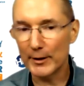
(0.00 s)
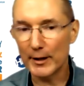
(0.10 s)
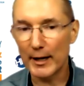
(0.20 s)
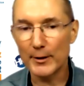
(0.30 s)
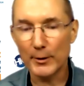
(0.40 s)

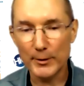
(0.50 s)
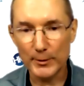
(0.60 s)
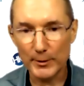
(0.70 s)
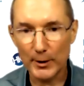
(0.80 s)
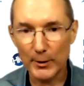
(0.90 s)
I know you
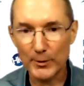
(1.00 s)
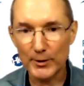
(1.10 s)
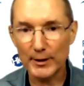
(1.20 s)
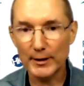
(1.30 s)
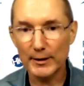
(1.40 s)
do
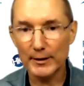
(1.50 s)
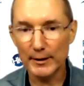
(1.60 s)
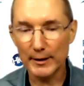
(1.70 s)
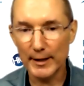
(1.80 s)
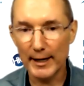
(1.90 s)
coaching
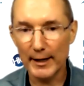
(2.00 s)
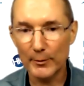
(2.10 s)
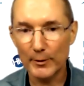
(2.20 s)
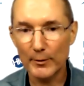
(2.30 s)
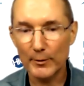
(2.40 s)
and that.
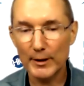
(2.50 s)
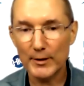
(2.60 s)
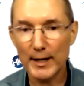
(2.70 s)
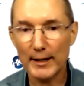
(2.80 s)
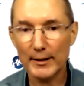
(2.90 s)
What
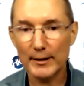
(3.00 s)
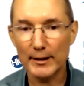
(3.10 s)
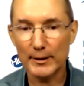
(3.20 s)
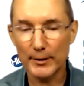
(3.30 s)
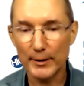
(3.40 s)
exactly
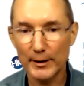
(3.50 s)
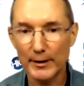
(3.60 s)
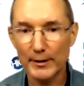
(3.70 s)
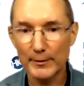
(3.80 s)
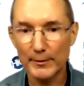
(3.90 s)
are you
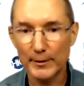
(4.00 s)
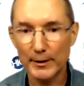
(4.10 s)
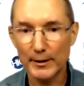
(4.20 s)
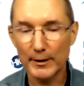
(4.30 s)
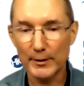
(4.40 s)
thinking of
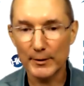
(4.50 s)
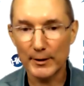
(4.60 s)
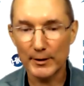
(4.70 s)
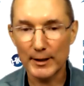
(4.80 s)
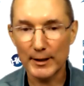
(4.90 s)
as far
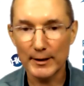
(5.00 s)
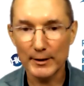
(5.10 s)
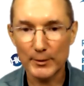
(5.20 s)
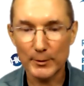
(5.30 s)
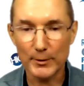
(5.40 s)
as taking
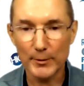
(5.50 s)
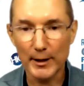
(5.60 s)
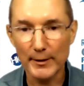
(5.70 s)
this worldwide?